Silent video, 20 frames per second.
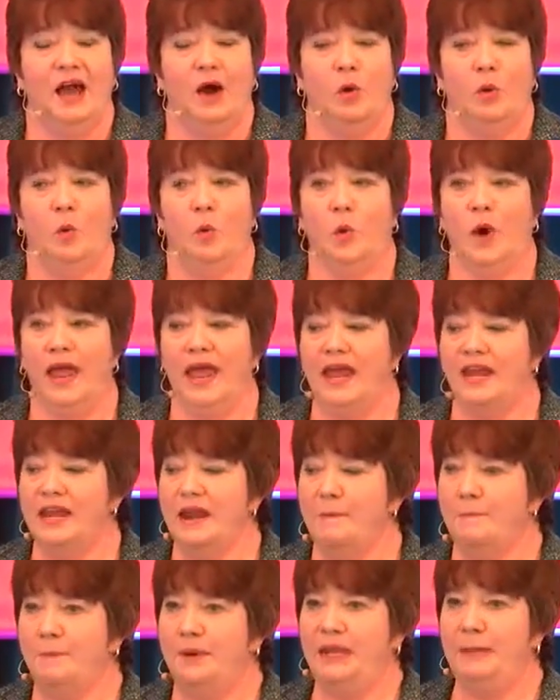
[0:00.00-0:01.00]
When
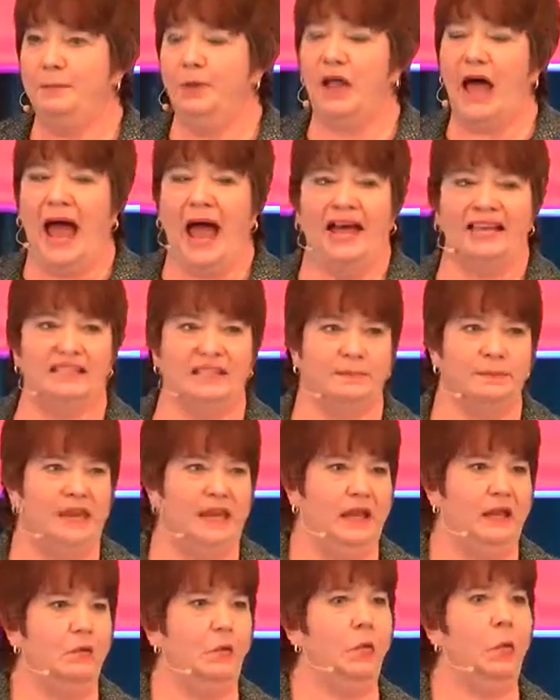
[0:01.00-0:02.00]
people ask
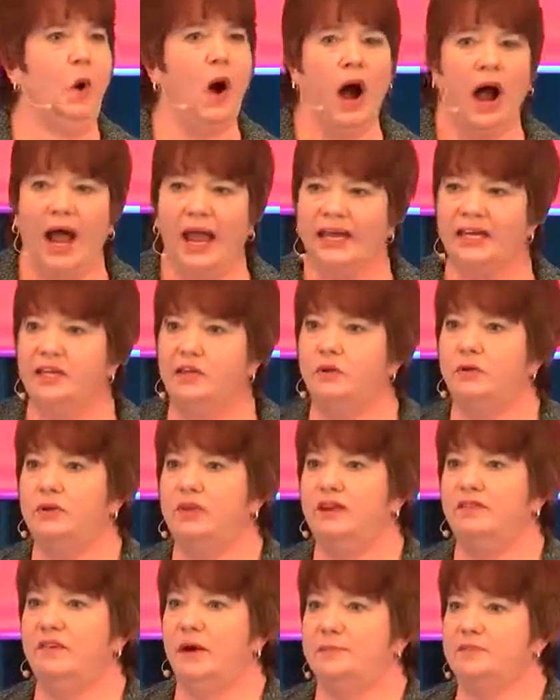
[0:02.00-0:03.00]
me, why do you
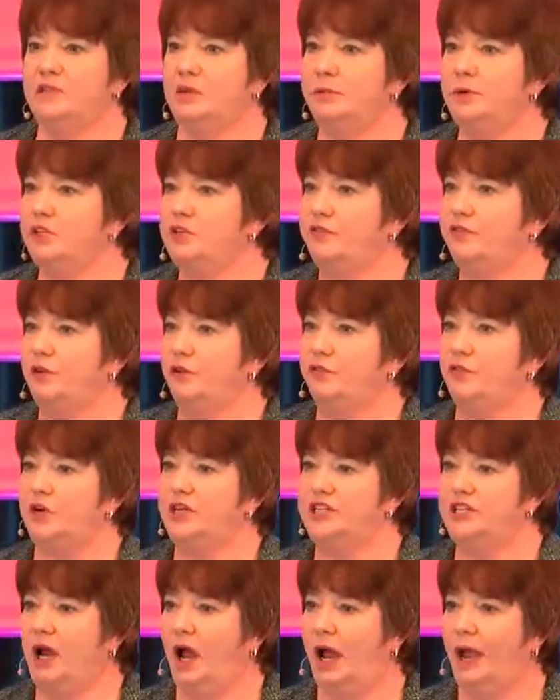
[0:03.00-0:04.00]
give up so much of your free
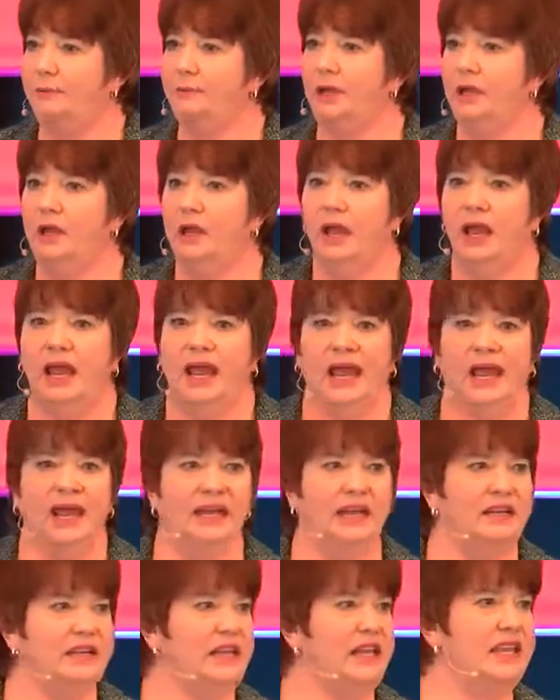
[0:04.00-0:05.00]
time? And
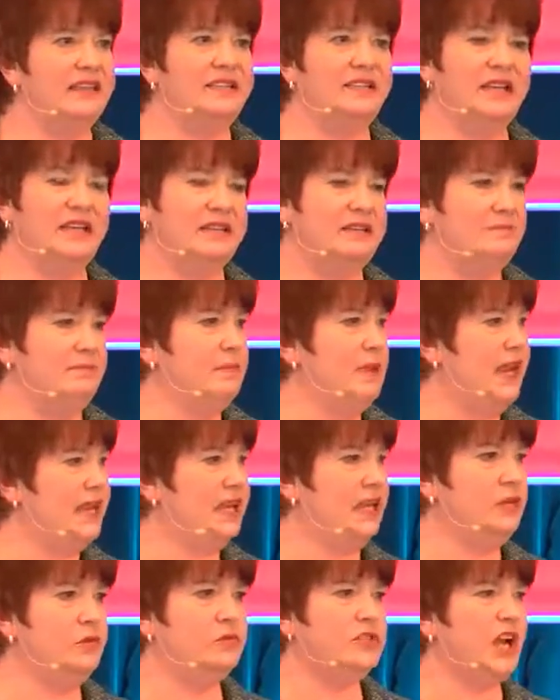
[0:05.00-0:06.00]
isn't it
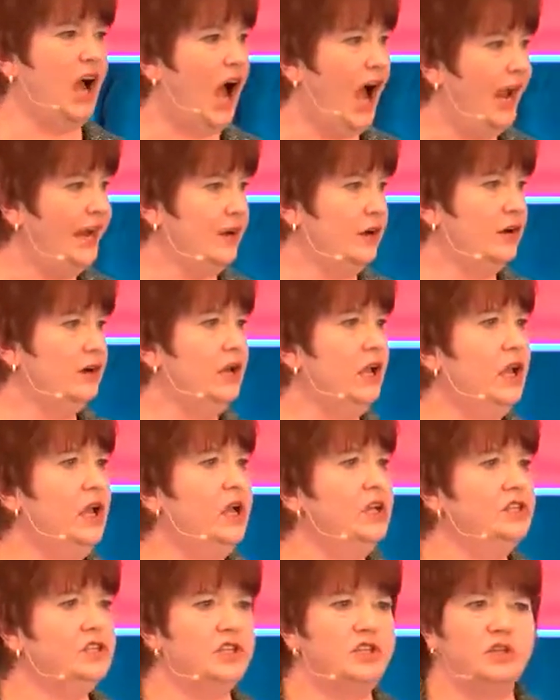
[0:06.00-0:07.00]
making you tired
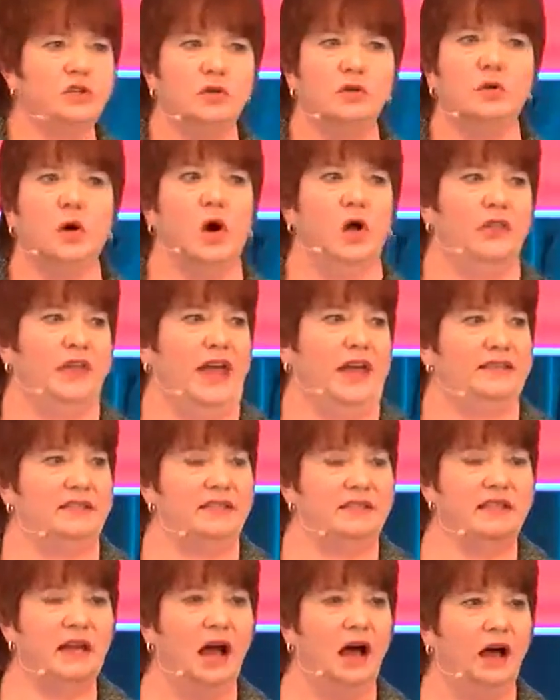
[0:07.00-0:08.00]
to do all that
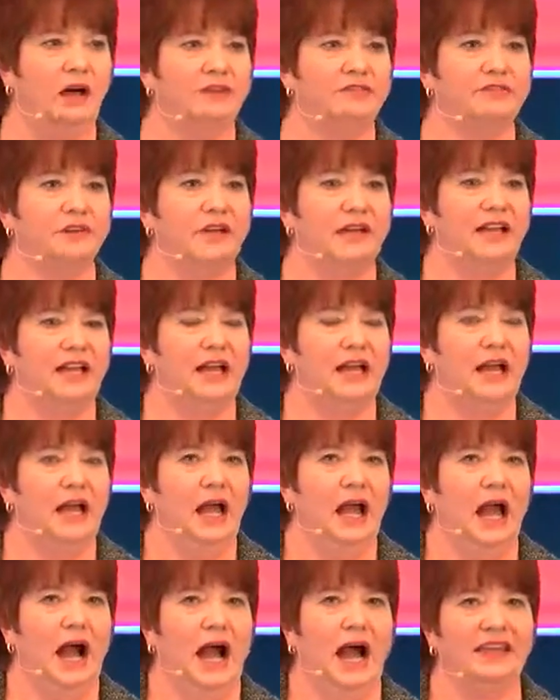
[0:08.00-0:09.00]
stuff?
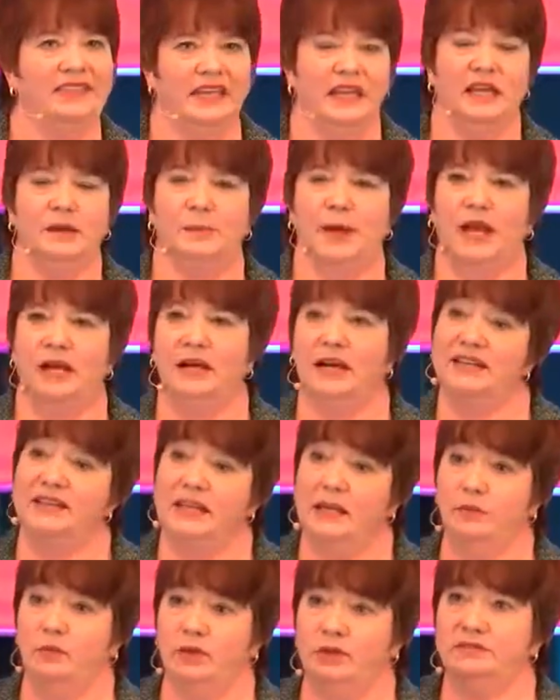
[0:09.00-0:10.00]
I think about it and I say,
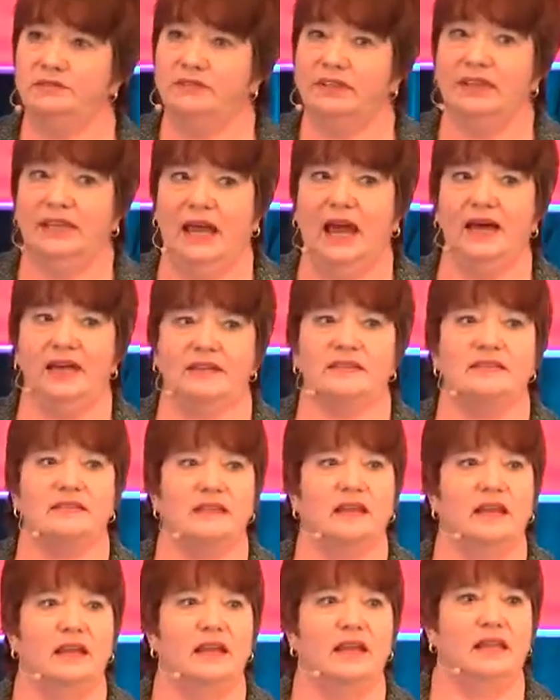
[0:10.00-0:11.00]
well, yes,
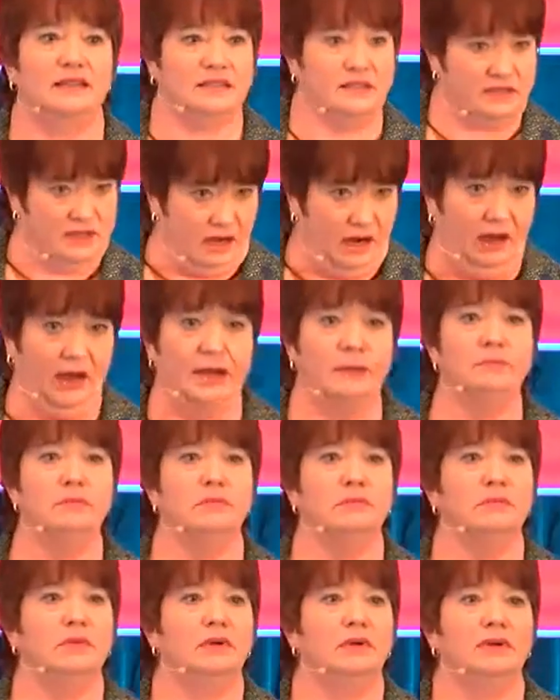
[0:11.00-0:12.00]
it's time,
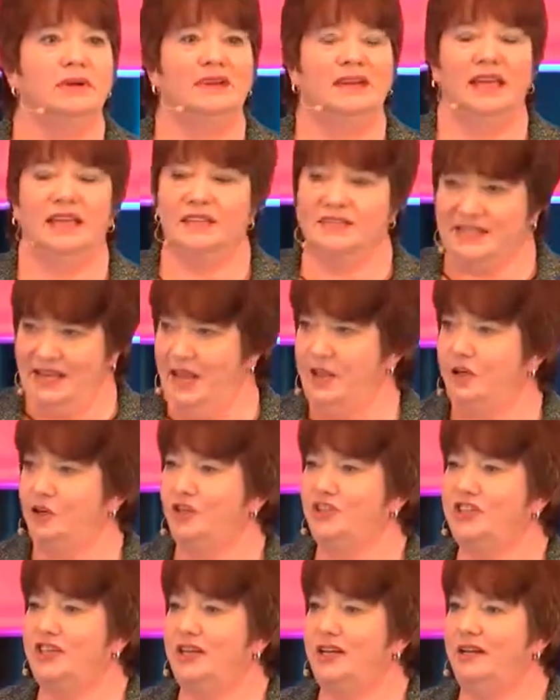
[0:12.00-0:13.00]
it's
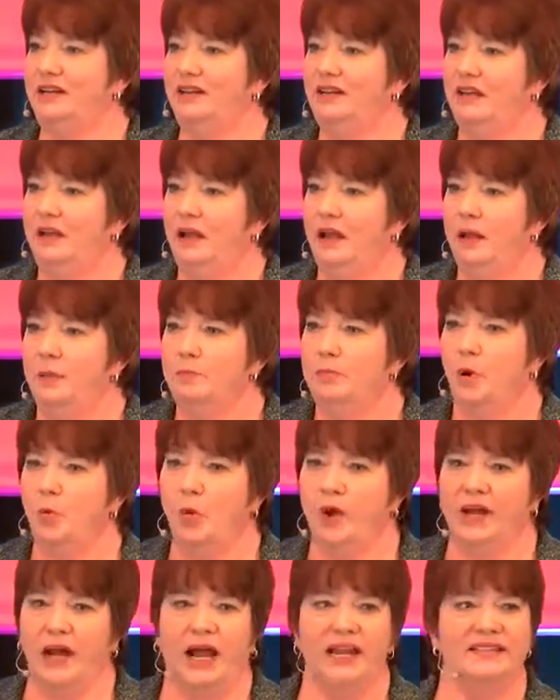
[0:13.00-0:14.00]
energy, but
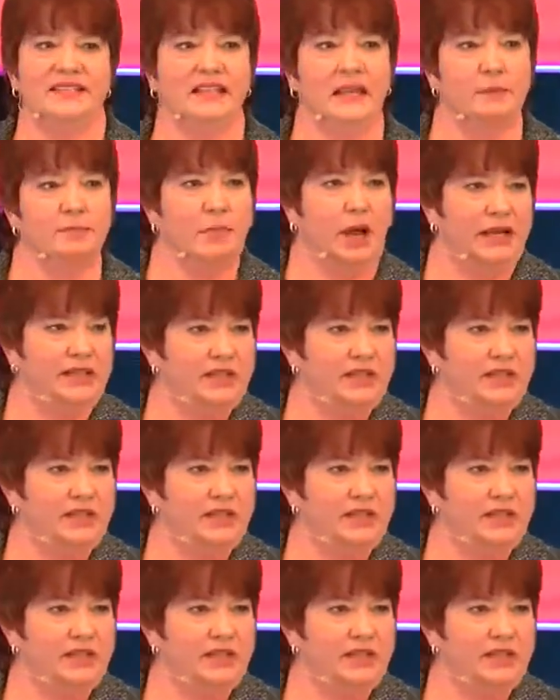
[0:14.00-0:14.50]
when I skip my